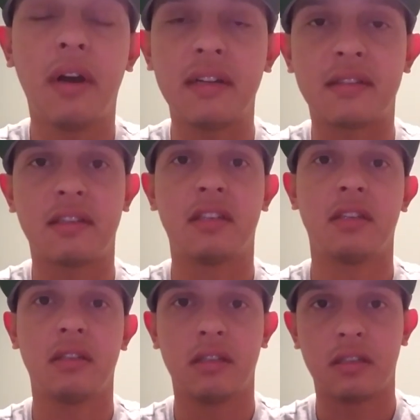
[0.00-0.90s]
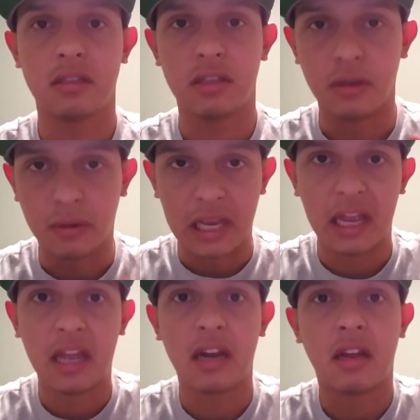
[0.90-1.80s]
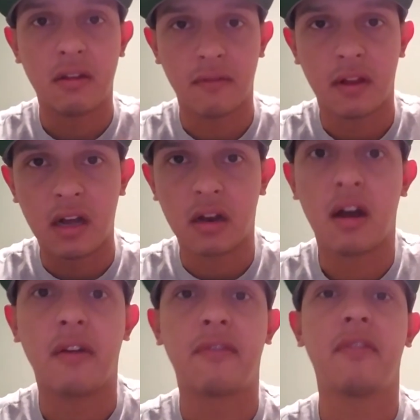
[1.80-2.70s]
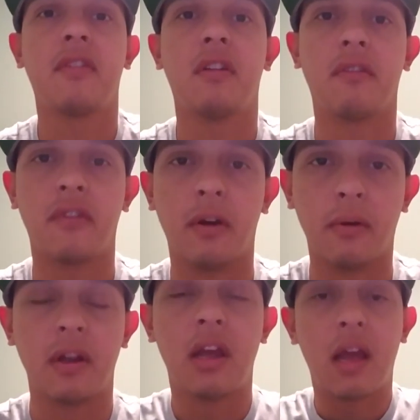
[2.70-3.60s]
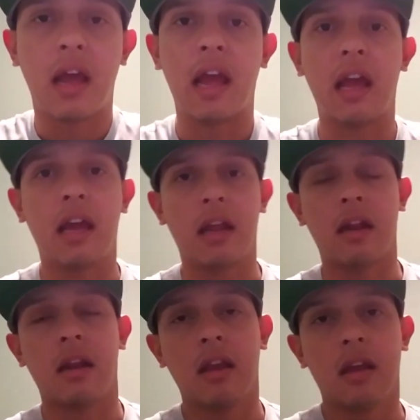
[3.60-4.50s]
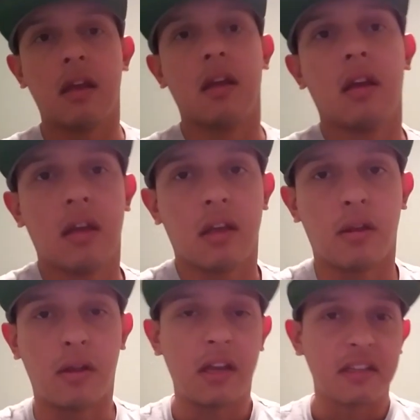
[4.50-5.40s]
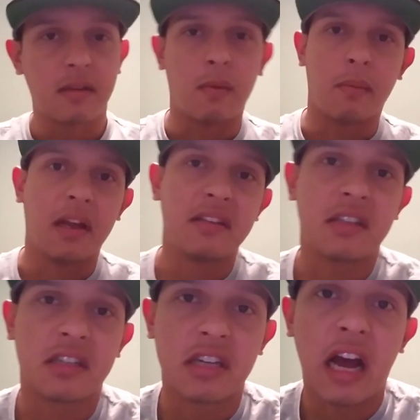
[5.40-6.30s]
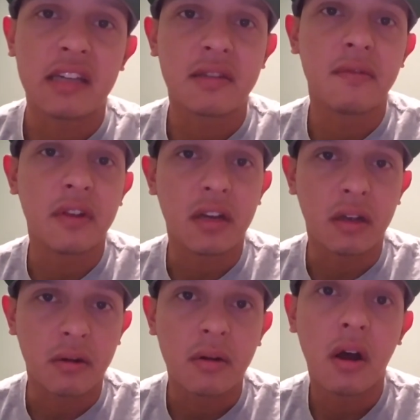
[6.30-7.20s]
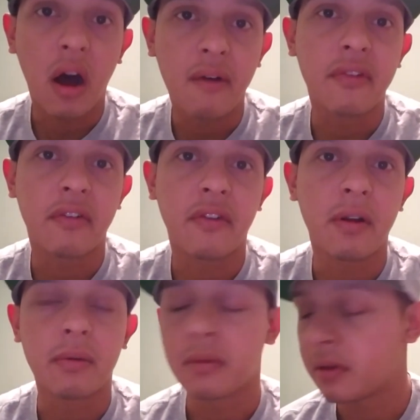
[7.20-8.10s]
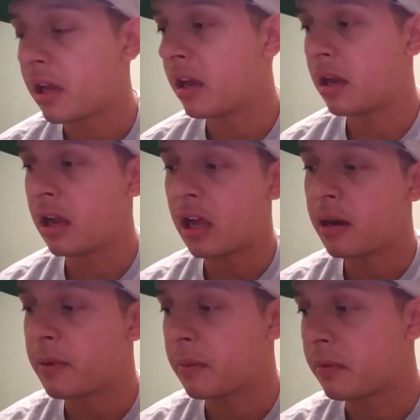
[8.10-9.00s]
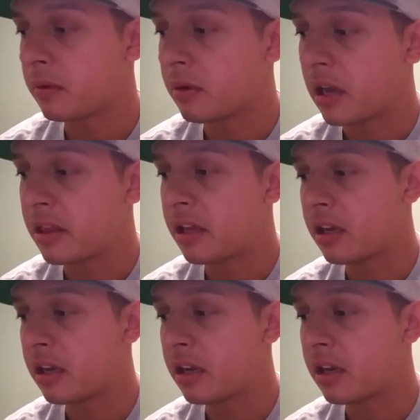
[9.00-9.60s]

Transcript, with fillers: but you can vlog off your phone. And you can get some amazing shots and video off your phone that a lot of people, I